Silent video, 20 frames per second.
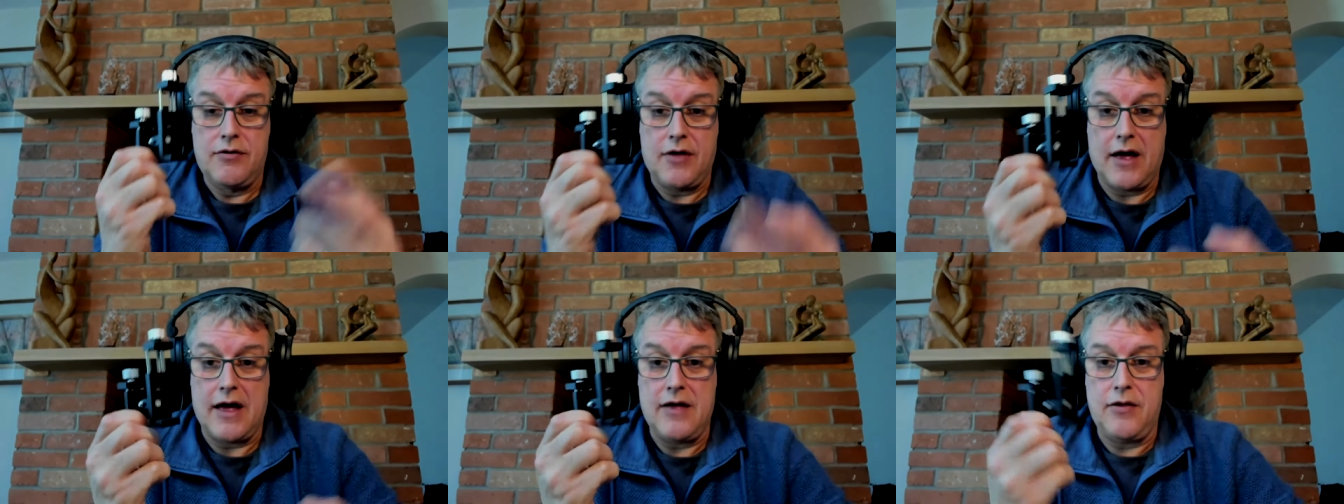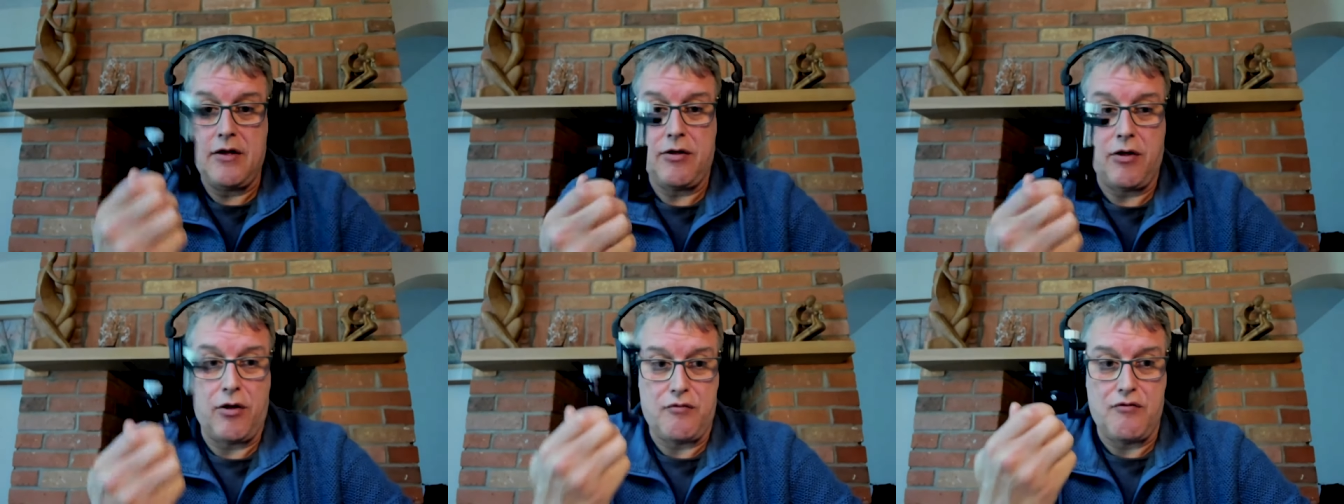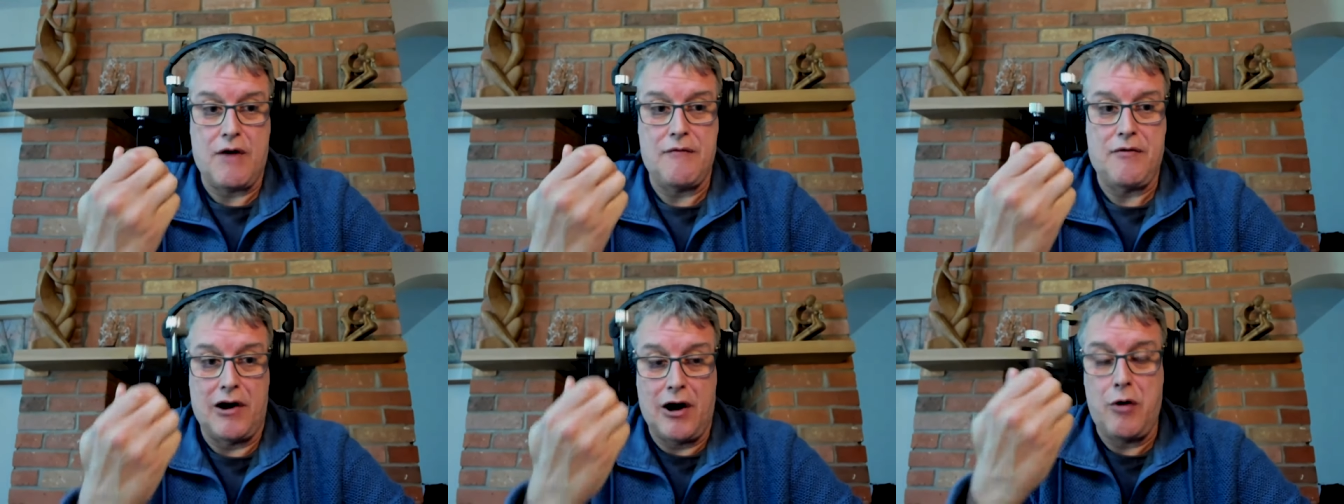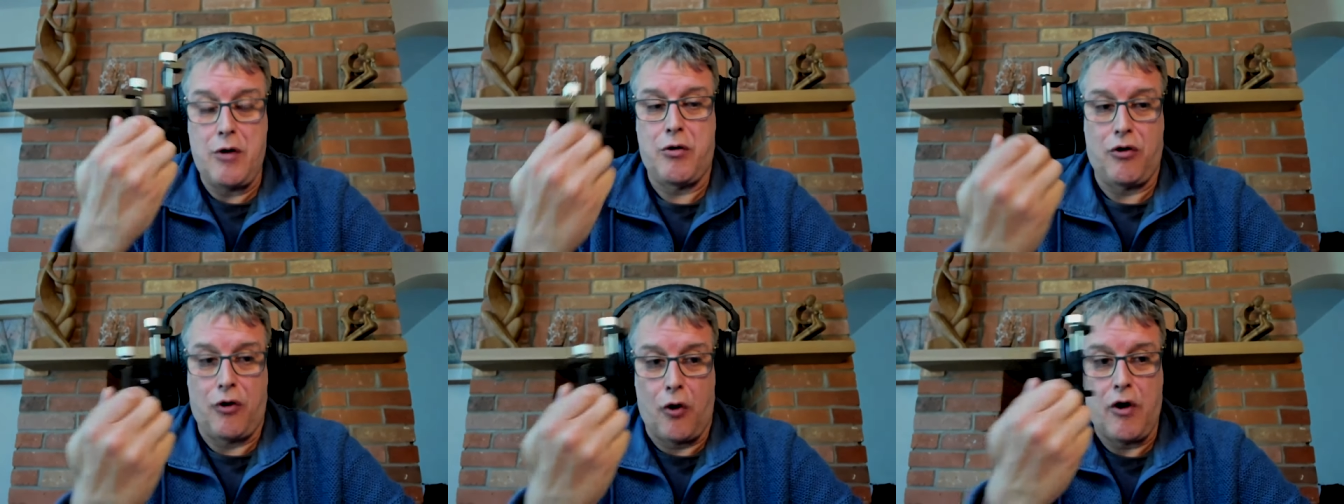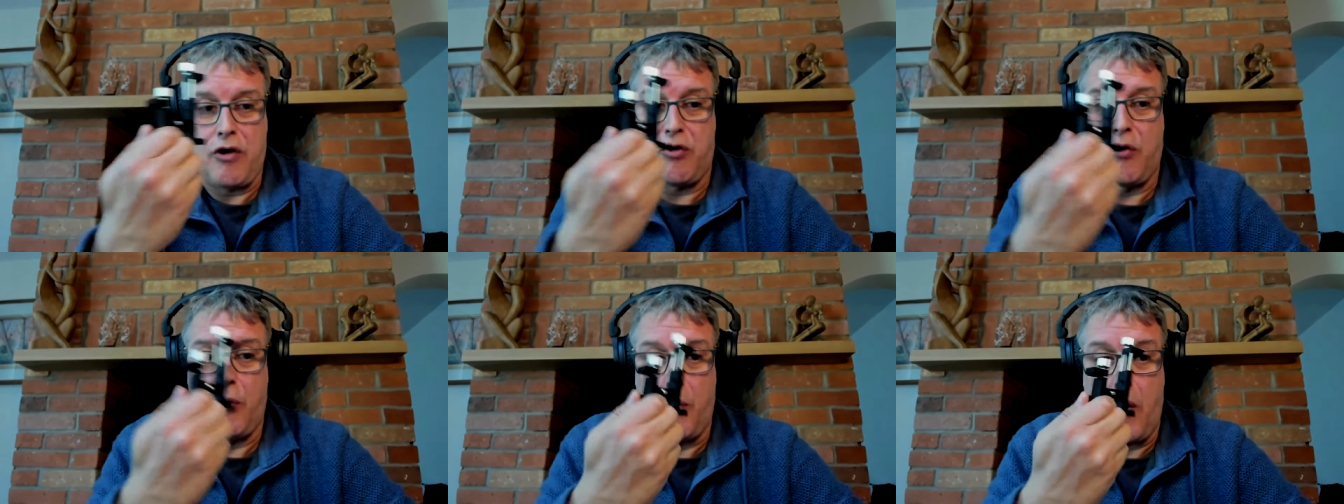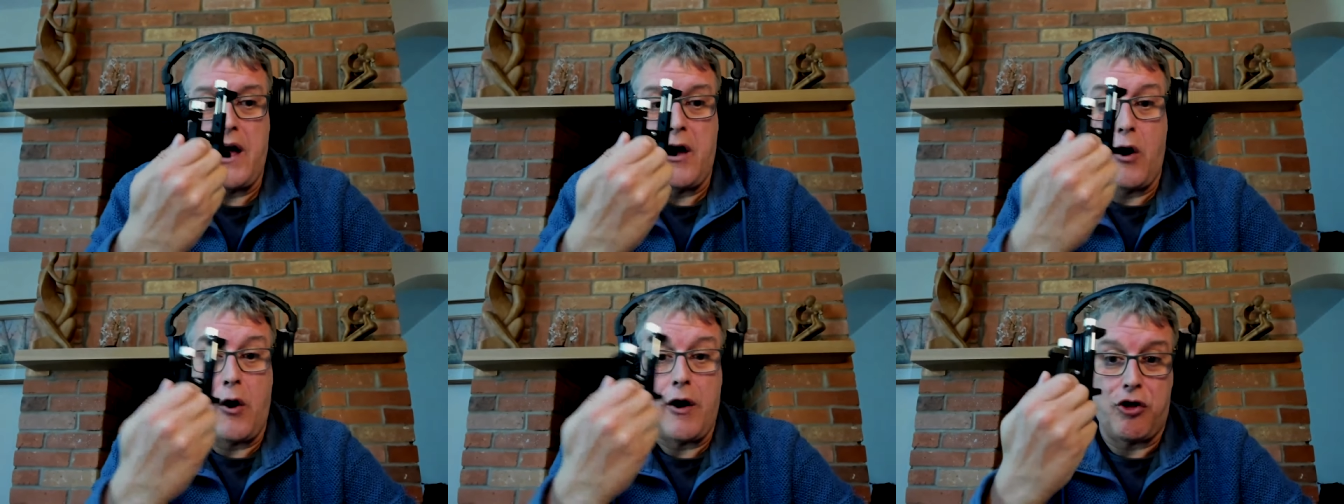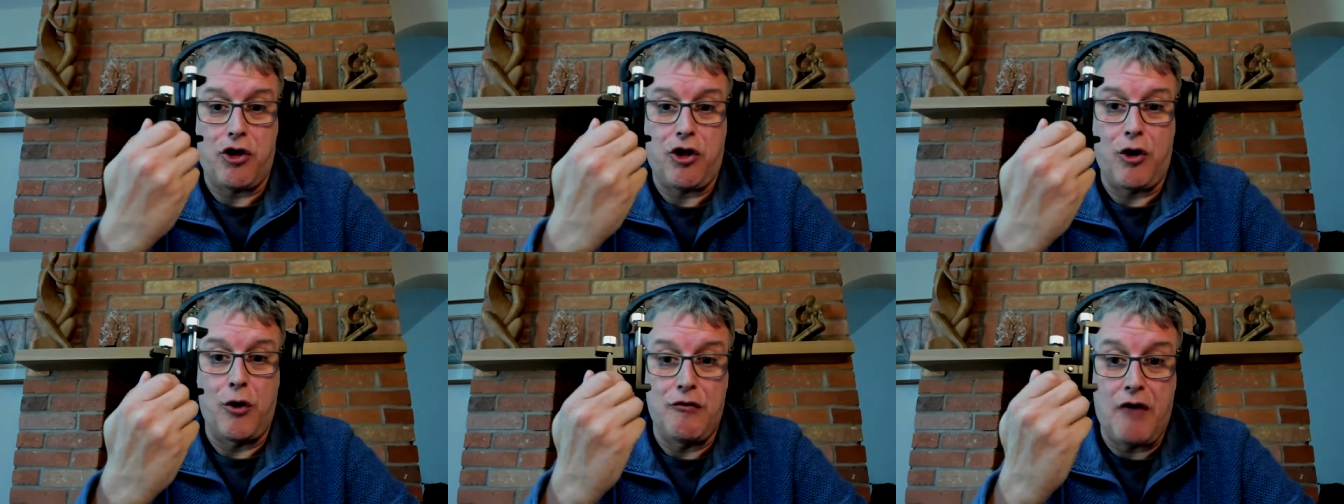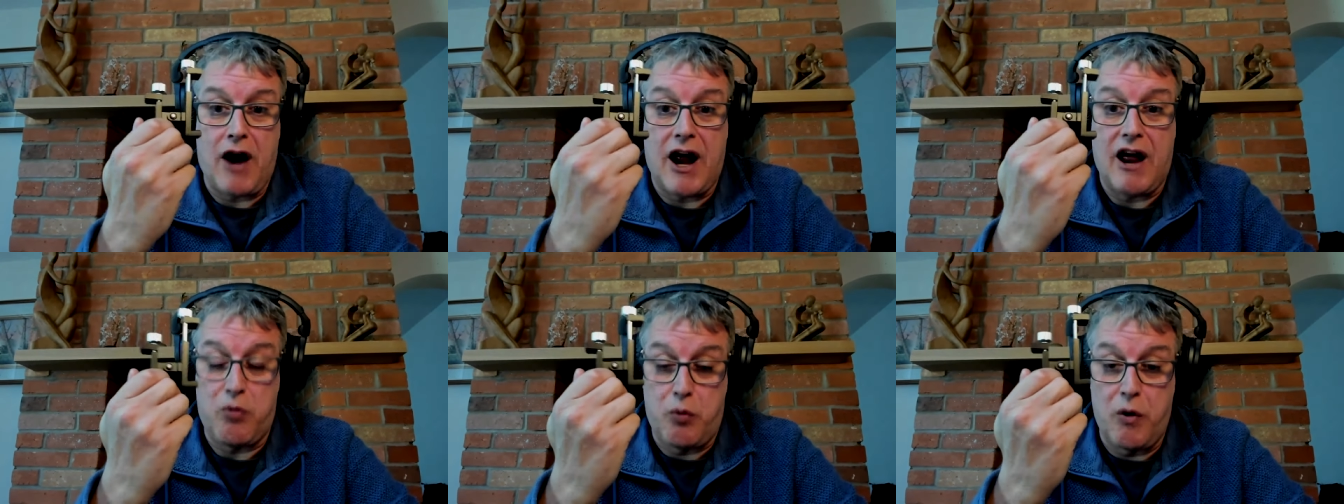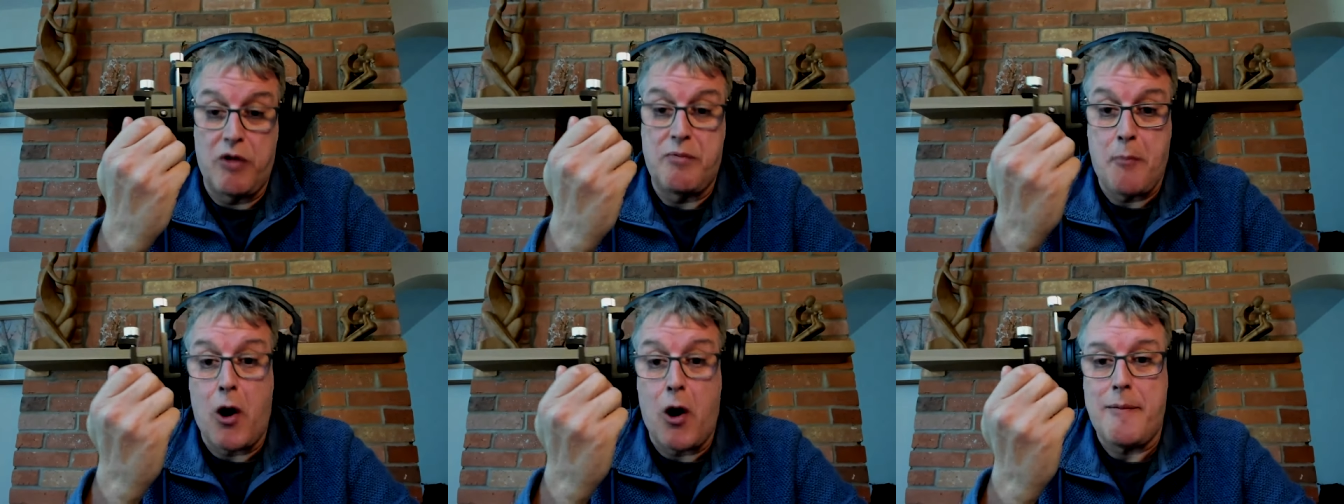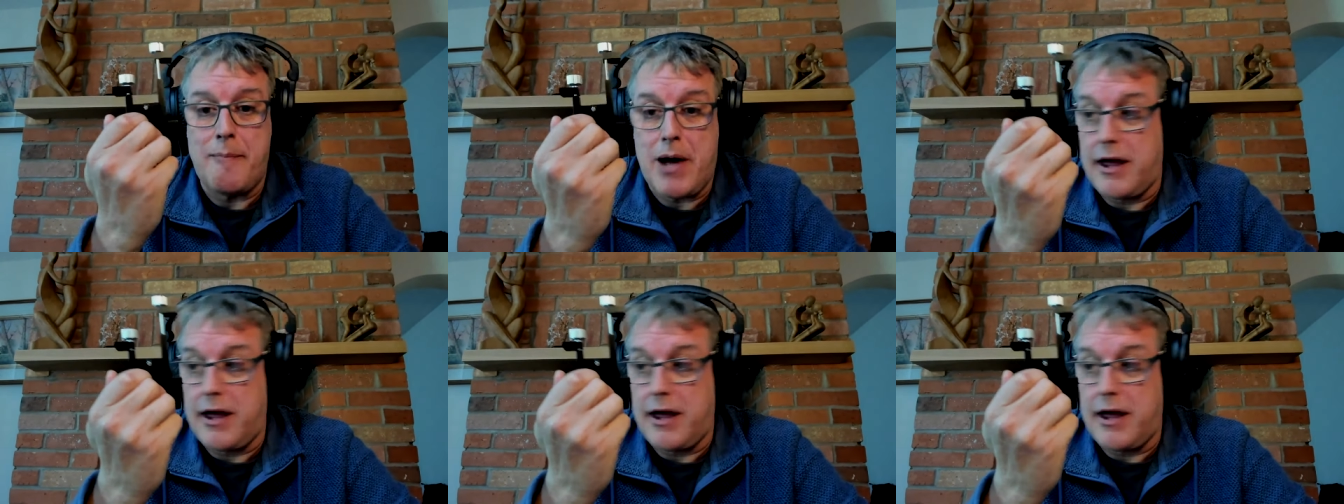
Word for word: that this has revolutionised the way I shoot rats with my